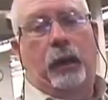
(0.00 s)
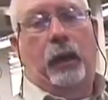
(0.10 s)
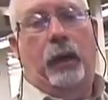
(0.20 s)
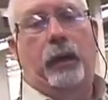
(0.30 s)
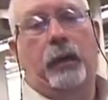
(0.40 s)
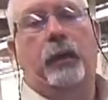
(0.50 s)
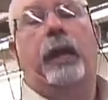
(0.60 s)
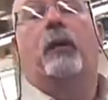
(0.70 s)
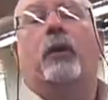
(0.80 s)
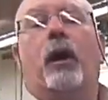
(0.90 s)
all right,
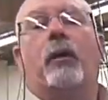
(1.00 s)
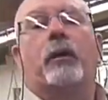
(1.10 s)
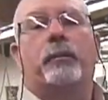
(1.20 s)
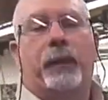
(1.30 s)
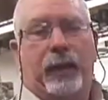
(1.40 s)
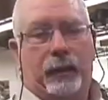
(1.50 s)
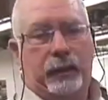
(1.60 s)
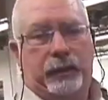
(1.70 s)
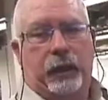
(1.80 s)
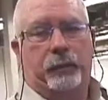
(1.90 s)
that would
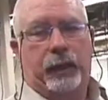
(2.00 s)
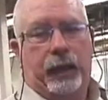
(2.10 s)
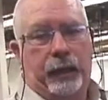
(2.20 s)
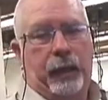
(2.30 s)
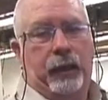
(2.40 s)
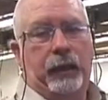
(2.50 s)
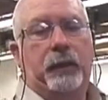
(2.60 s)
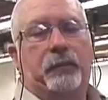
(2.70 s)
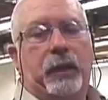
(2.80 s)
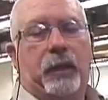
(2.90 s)
automatically tell me that I got a
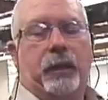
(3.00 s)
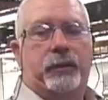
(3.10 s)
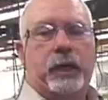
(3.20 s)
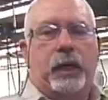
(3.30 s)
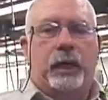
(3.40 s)
leak because